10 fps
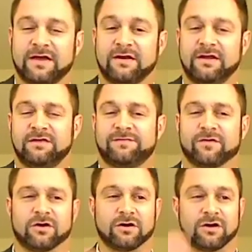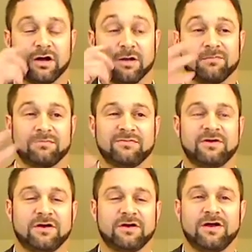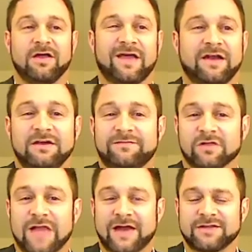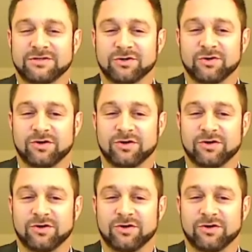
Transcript: need for latitude,